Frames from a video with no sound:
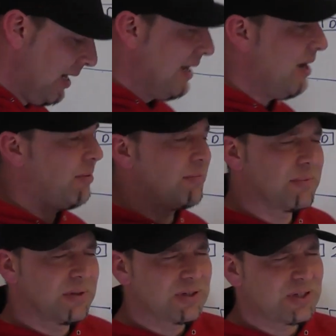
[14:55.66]
Now,
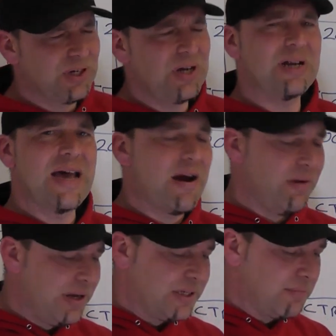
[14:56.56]
certain
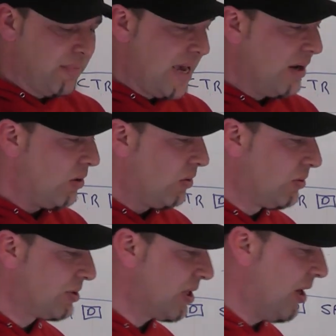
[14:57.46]
areas may
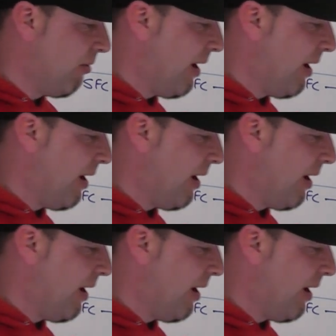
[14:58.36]
also